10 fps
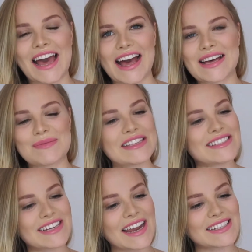In
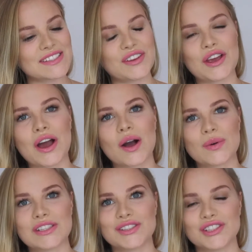today's video, I
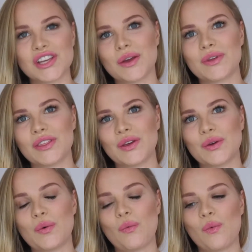want to share with
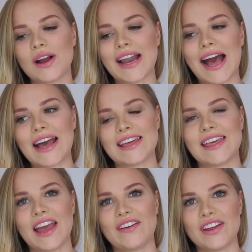you what I
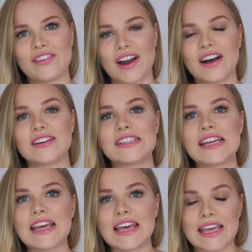carry around
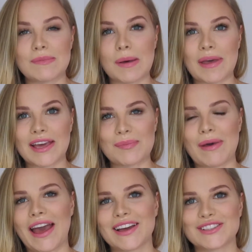in my makeup
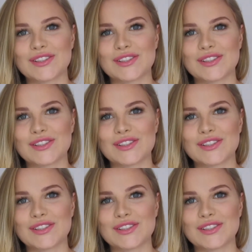bag.